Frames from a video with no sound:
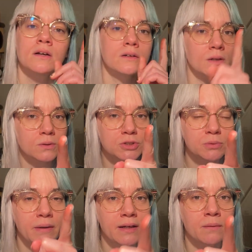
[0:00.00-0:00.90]
Go to
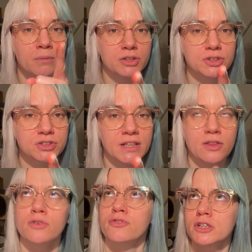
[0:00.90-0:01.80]
bed and brush your teeth.
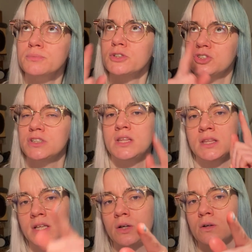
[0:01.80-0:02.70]
Oh, first brush your teeth and
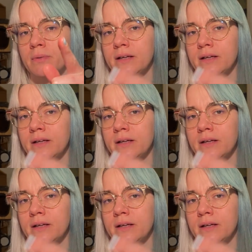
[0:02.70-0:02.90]
then go to bed,